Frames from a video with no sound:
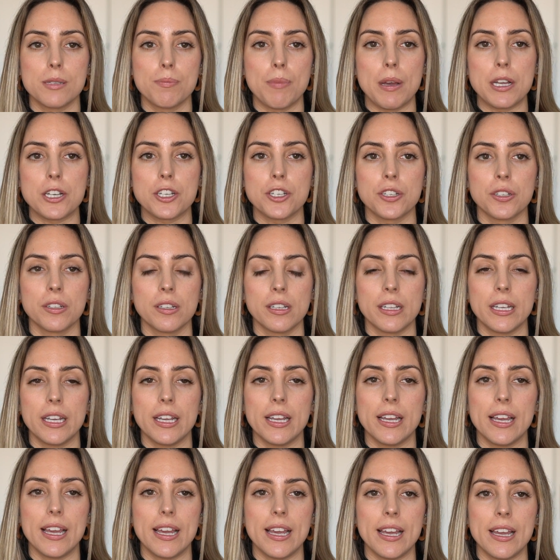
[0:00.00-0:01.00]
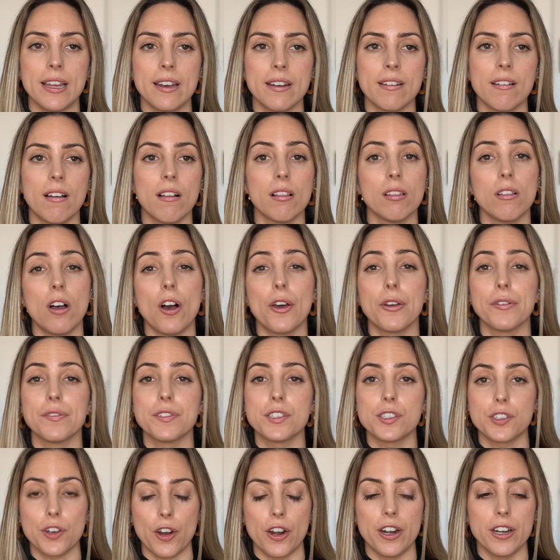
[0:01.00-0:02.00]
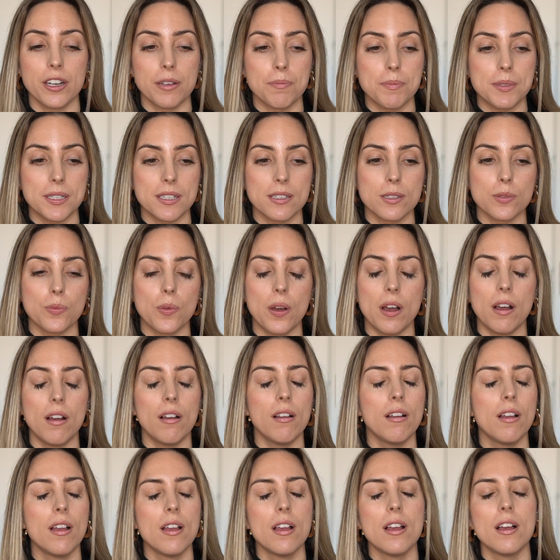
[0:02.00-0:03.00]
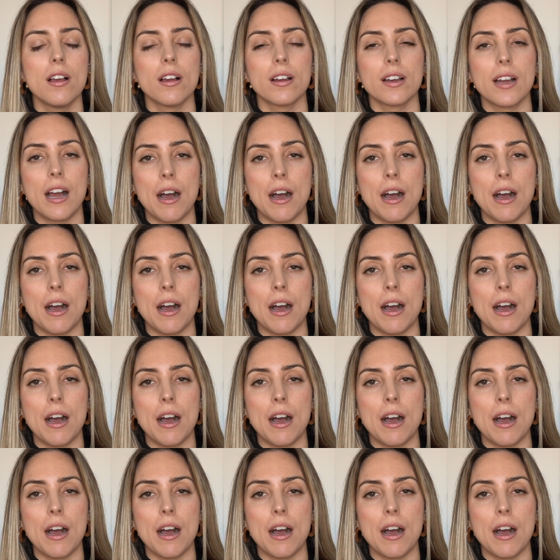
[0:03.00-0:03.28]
especially in a lot of startups as well.